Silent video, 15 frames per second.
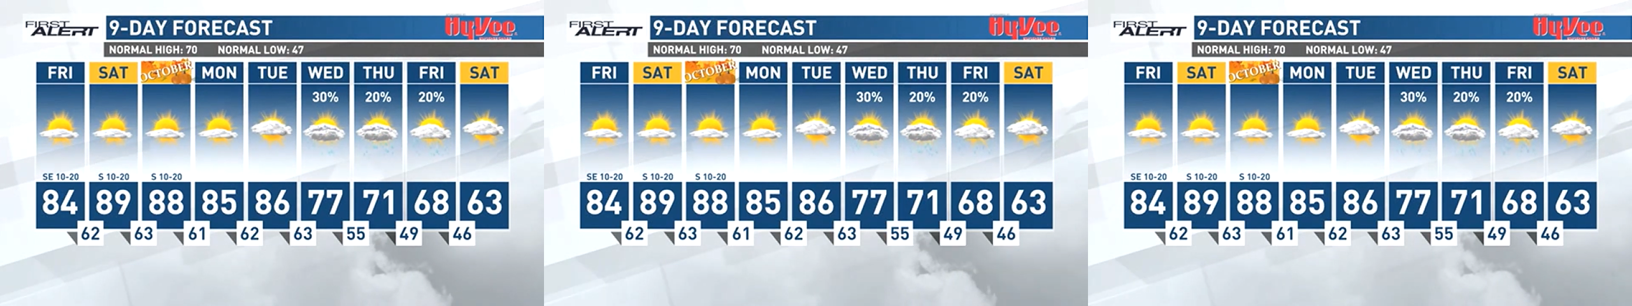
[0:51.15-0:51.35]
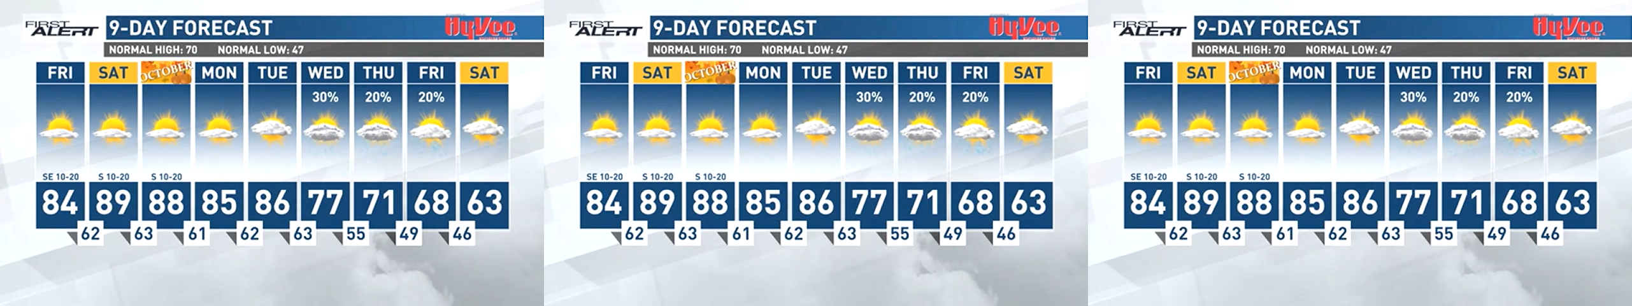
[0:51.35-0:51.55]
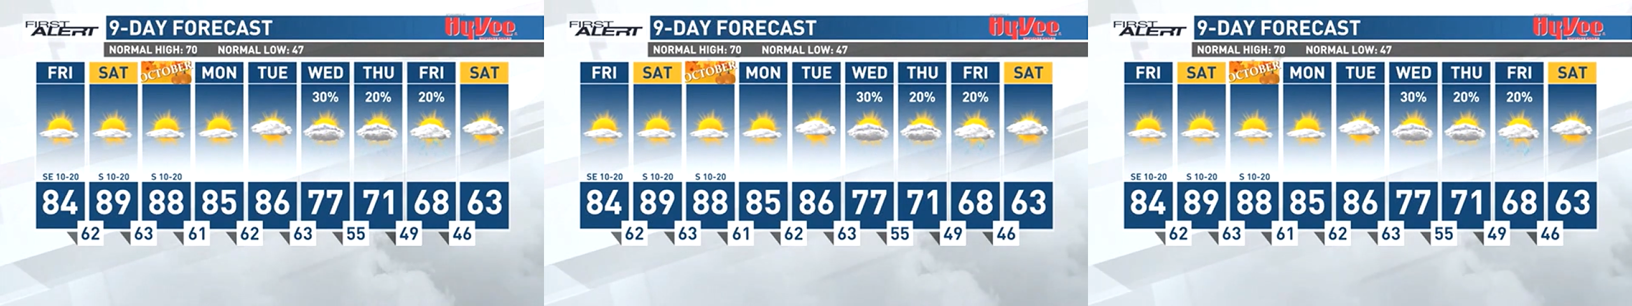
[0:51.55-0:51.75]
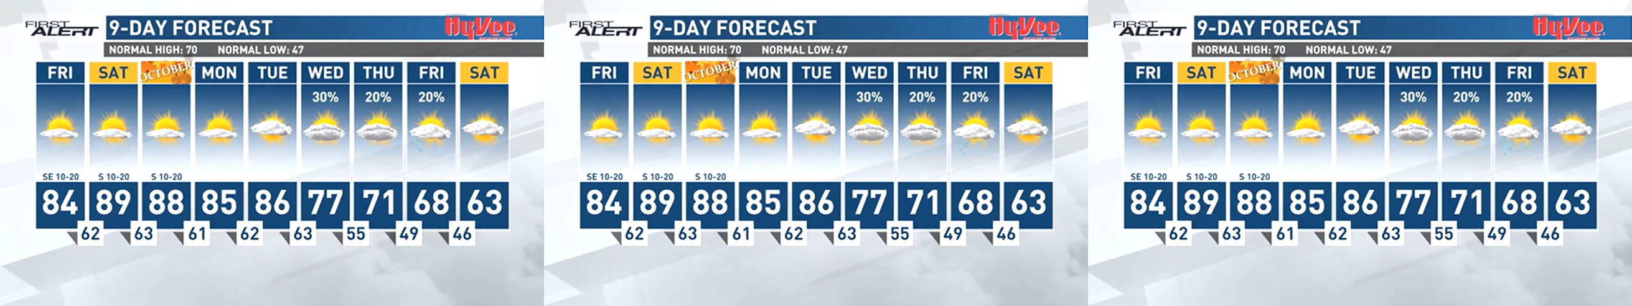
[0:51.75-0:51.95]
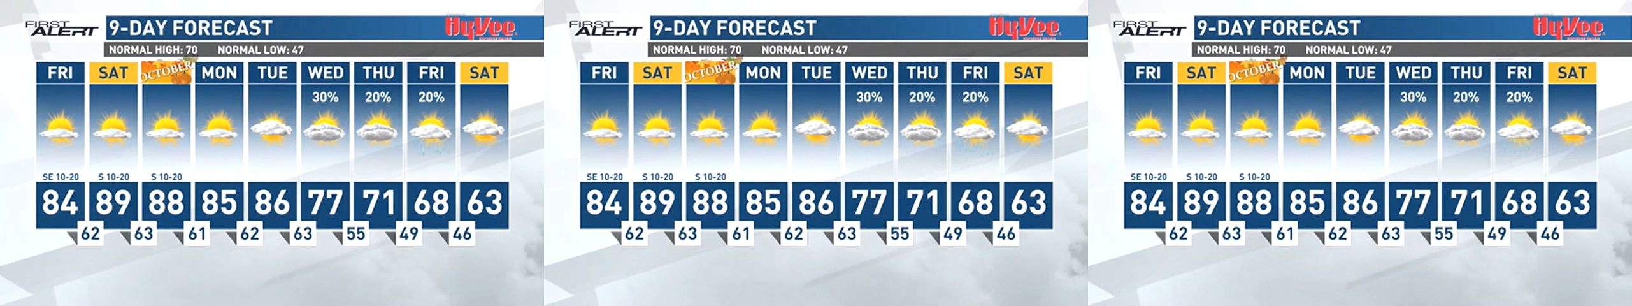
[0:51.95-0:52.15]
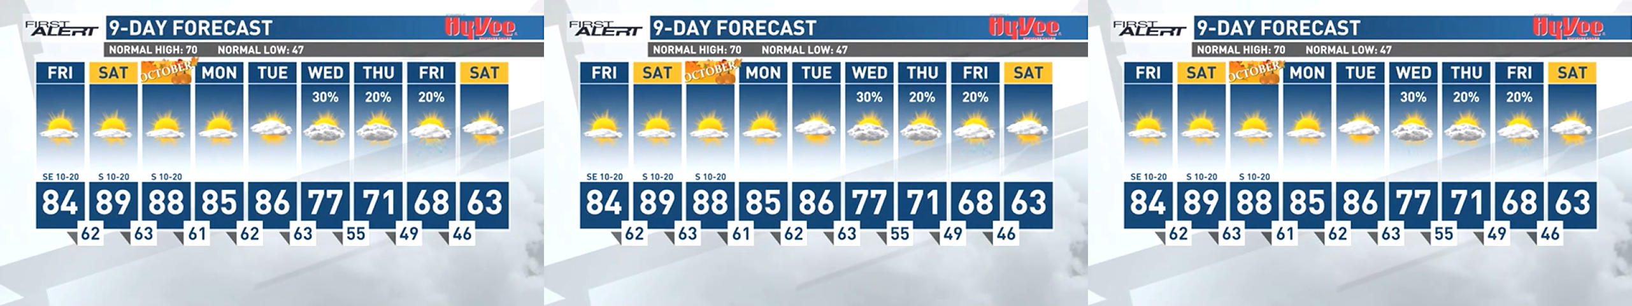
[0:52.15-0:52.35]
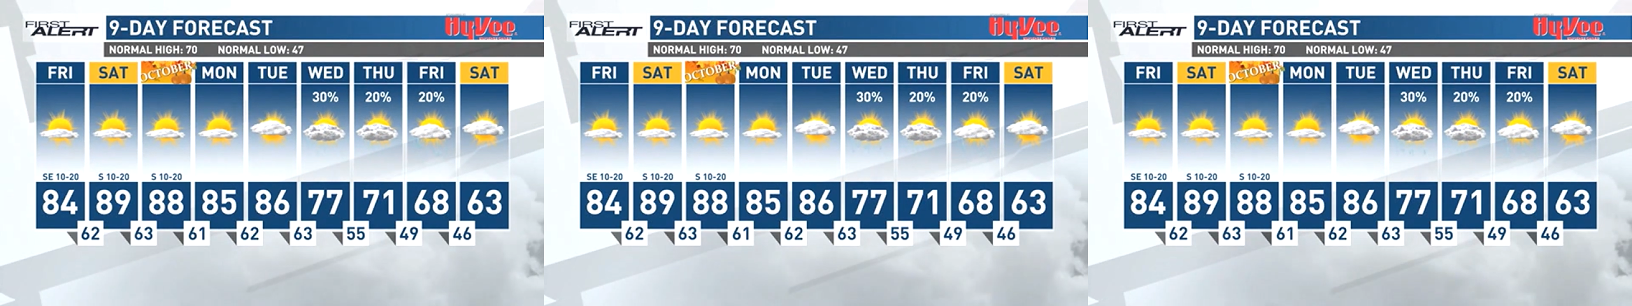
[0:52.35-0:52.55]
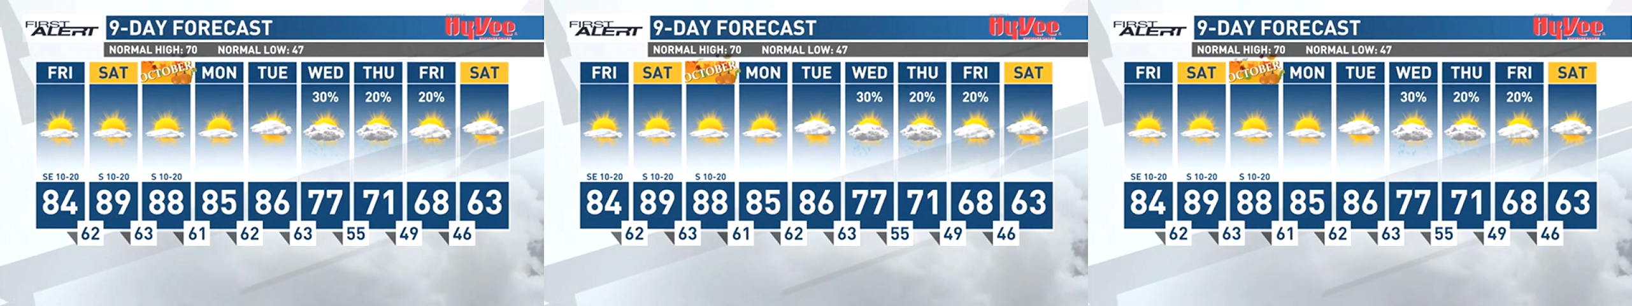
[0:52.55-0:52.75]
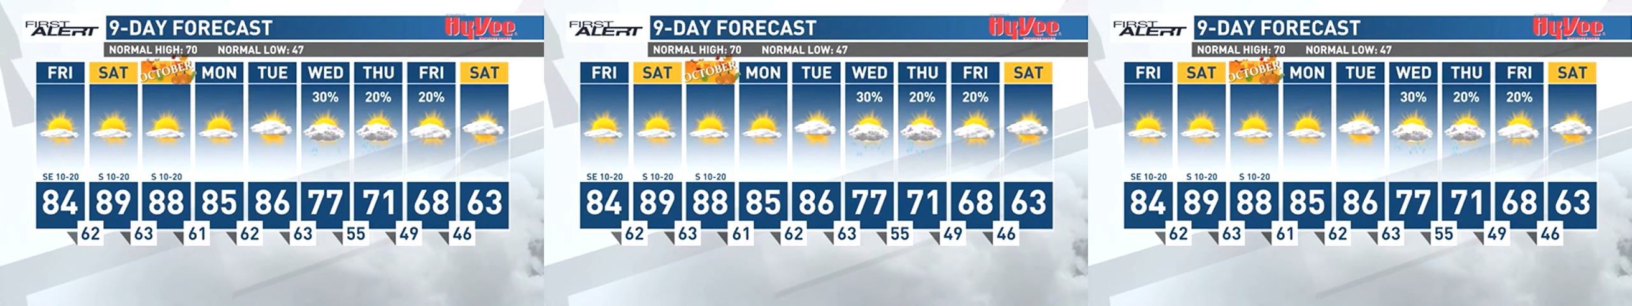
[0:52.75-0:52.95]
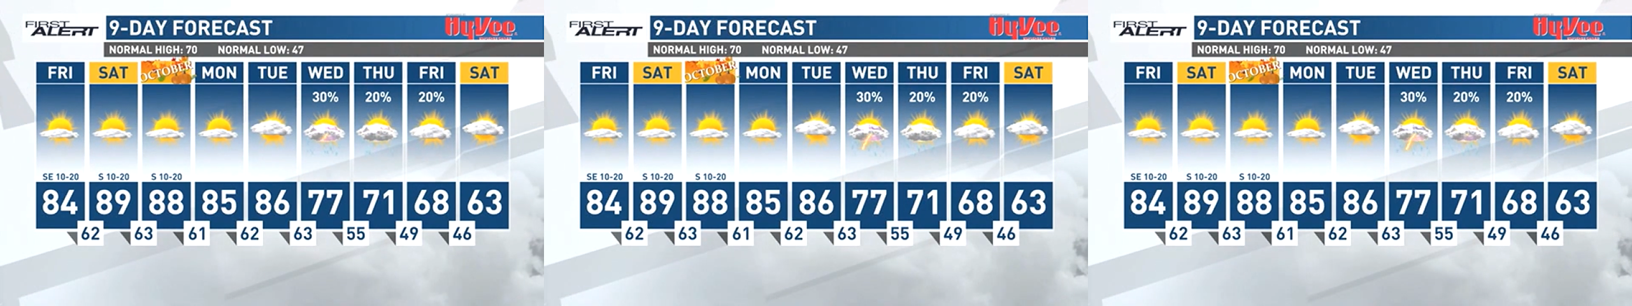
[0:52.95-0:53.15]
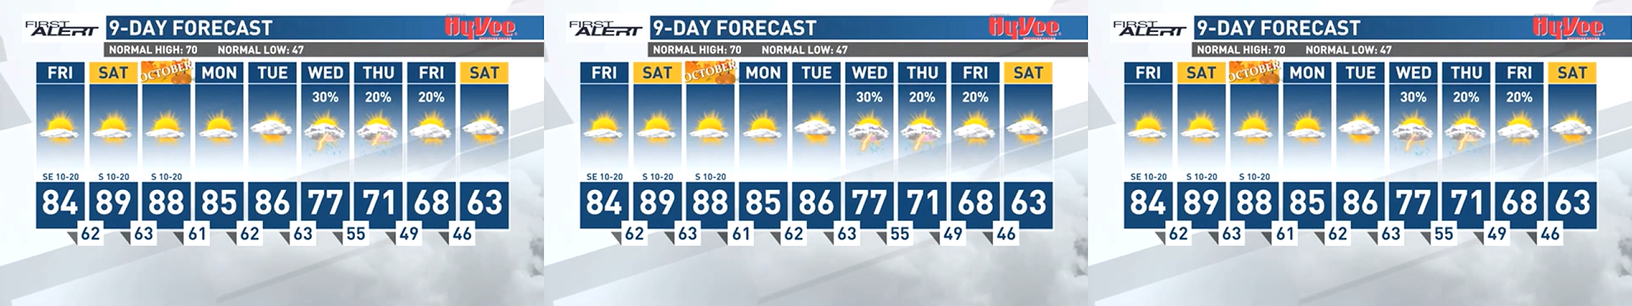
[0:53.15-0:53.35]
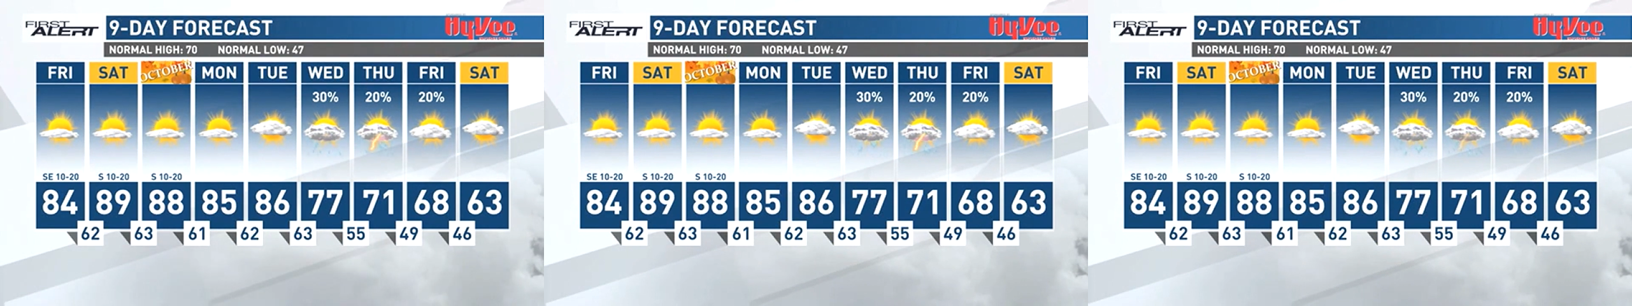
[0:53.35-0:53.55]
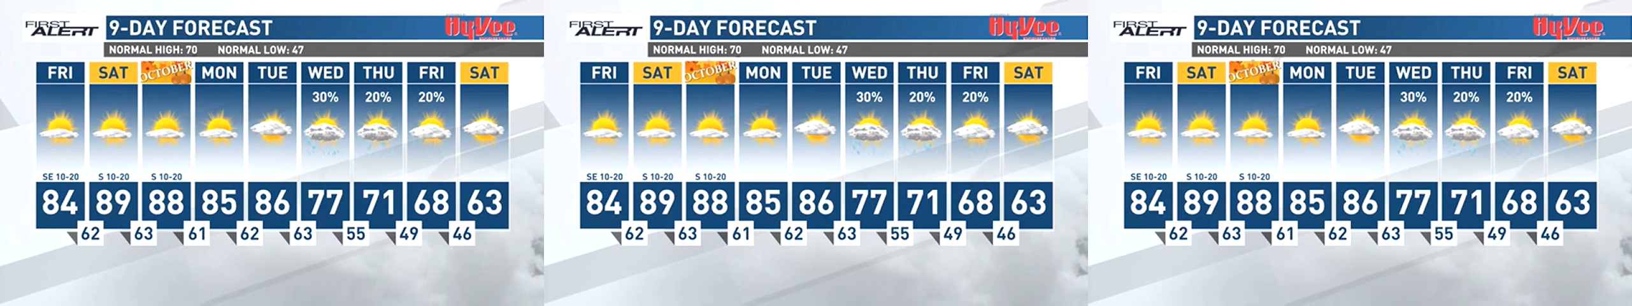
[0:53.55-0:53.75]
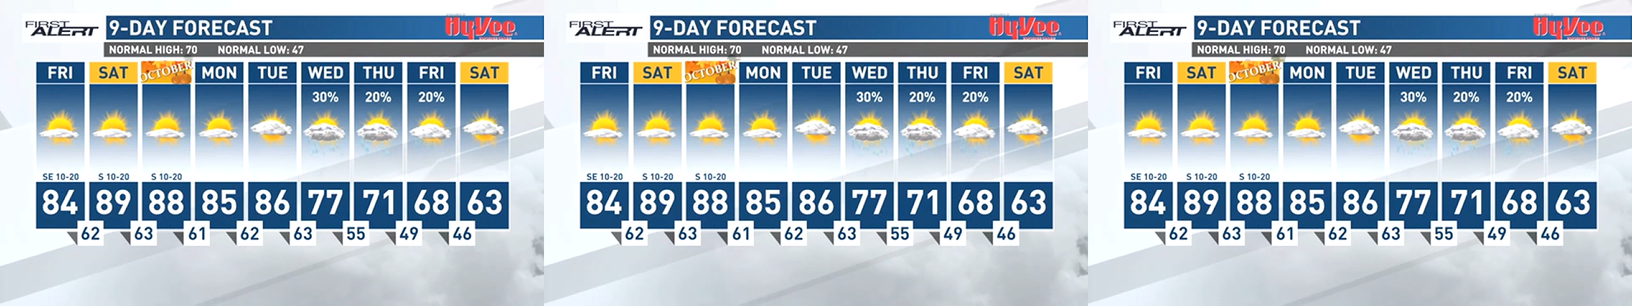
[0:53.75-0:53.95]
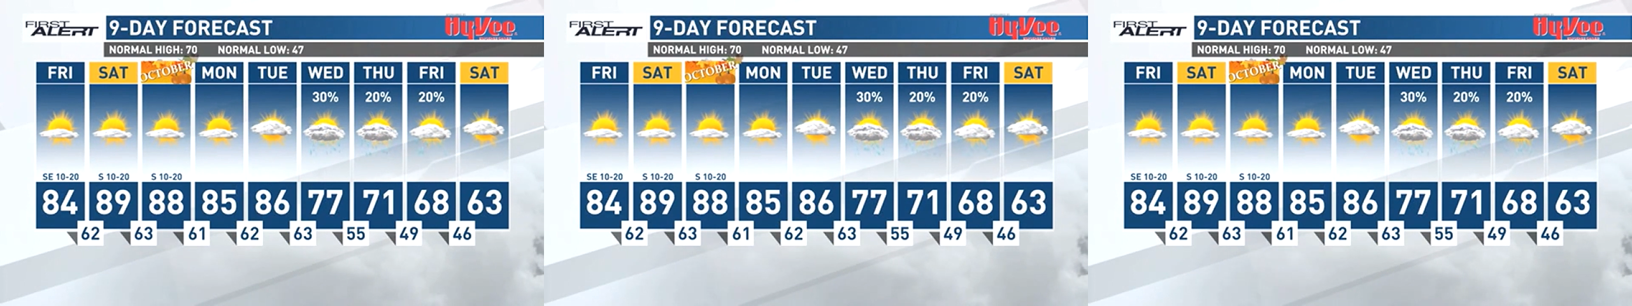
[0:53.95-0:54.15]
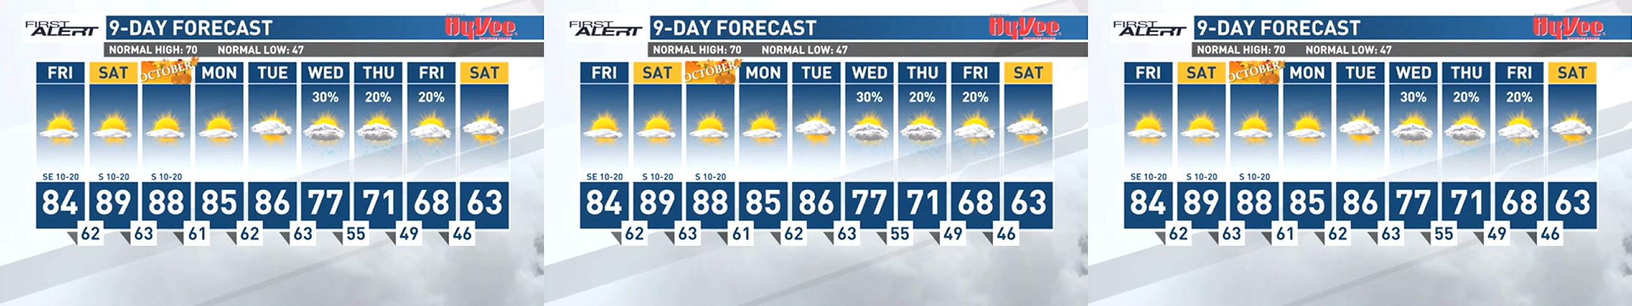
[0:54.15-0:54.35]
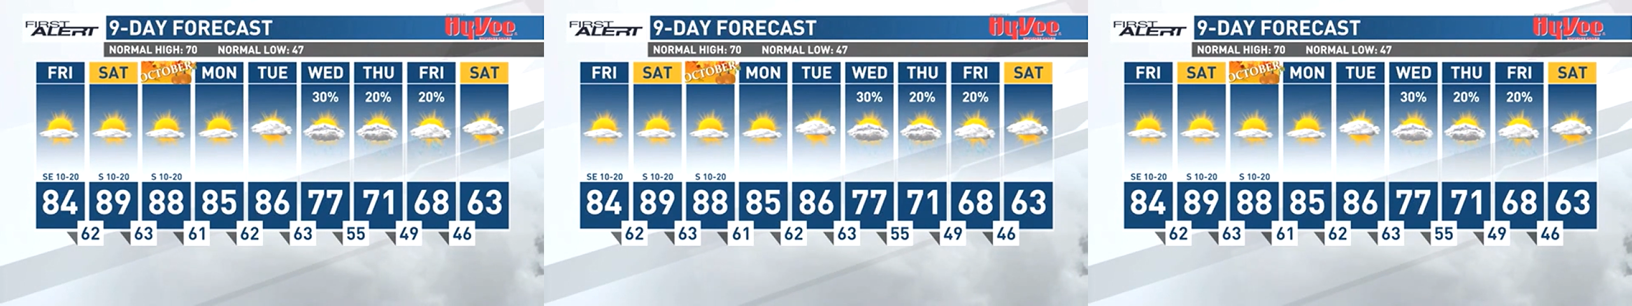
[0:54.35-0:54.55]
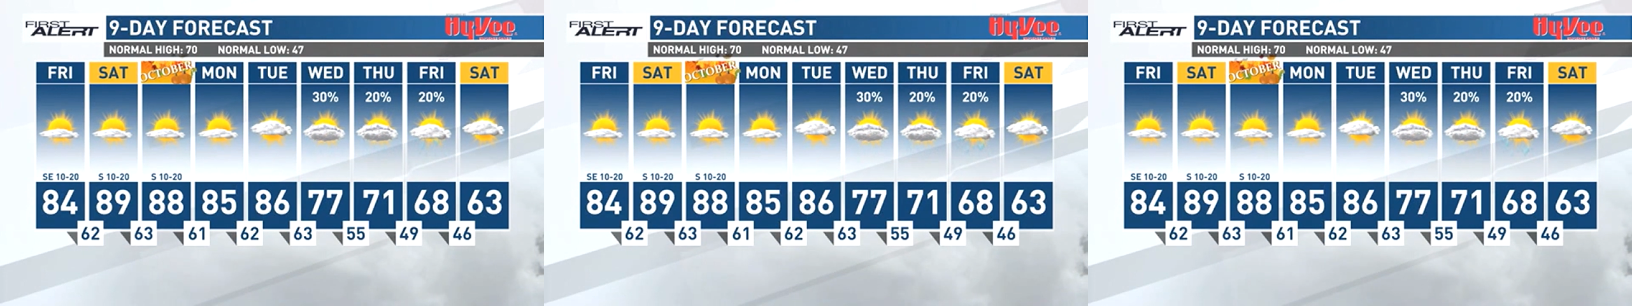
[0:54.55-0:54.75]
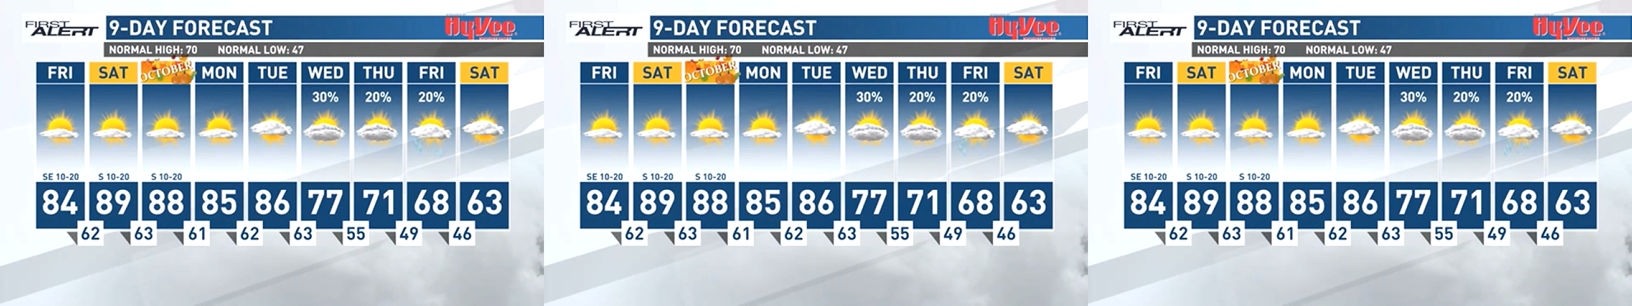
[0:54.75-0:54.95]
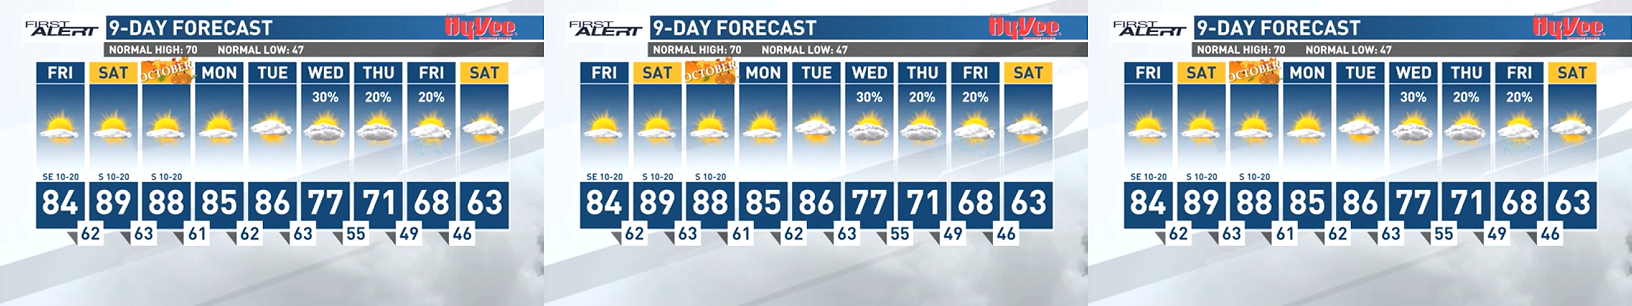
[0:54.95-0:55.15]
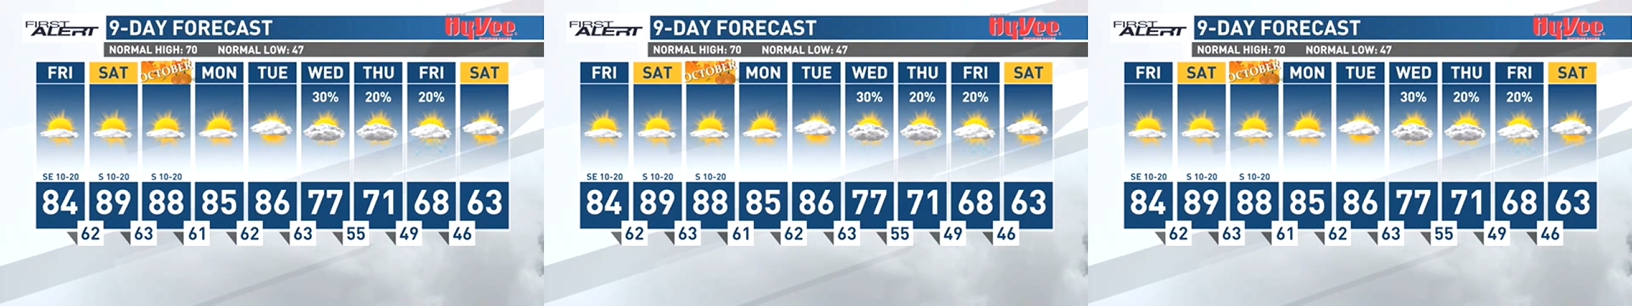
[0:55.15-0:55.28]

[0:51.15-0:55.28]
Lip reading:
[unreadable: no face in view]